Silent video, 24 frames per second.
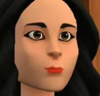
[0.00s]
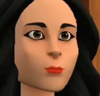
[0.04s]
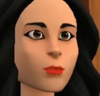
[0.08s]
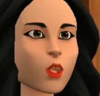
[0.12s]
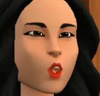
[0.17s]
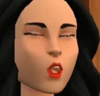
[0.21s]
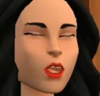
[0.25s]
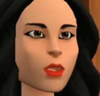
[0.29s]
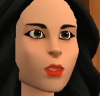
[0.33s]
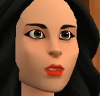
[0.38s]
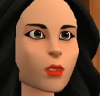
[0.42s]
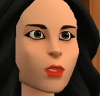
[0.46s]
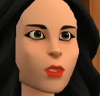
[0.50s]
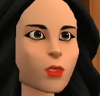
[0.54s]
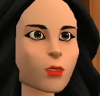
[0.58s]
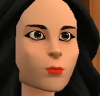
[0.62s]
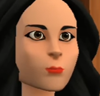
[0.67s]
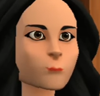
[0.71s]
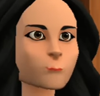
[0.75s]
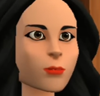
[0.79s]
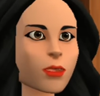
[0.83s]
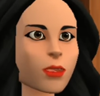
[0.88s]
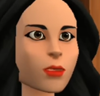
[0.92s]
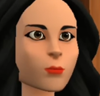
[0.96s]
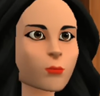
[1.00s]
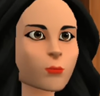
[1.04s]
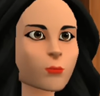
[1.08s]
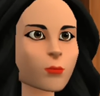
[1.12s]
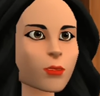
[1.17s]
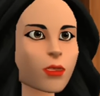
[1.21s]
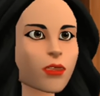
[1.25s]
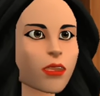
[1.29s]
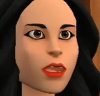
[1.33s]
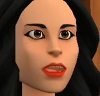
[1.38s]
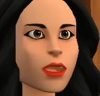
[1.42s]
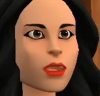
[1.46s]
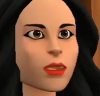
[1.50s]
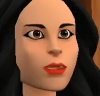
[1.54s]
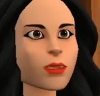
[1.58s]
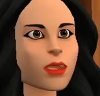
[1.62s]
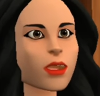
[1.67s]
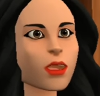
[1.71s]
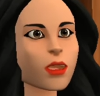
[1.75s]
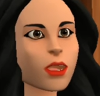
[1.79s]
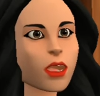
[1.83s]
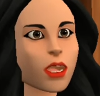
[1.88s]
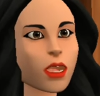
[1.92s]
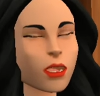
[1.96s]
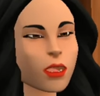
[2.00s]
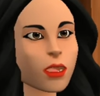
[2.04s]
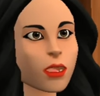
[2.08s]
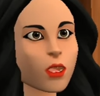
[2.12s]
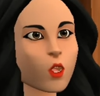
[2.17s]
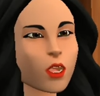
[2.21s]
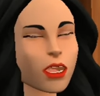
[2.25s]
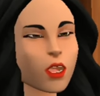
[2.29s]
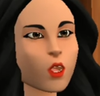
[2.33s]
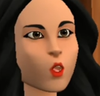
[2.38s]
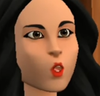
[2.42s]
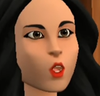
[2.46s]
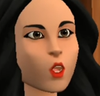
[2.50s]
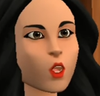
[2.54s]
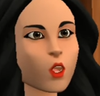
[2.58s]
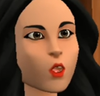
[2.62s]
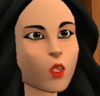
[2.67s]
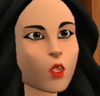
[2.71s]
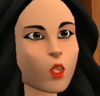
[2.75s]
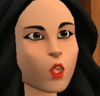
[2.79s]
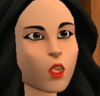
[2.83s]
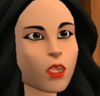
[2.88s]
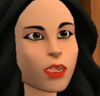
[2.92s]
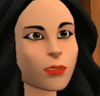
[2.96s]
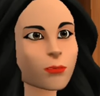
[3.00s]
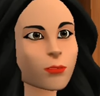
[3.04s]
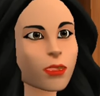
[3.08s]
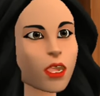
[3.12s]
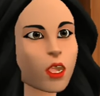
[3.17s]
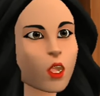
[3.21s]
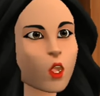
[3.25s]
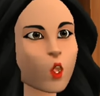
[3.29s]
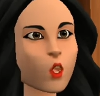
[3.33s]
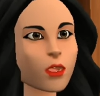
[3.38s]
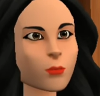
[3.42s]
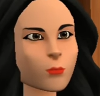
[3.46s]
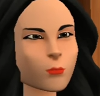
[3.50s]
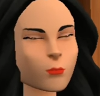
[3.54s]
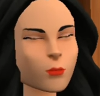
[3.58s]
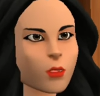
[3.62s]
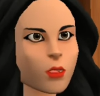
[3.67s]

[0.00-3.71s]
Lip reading: You can ask me if there is anything you are not sure about,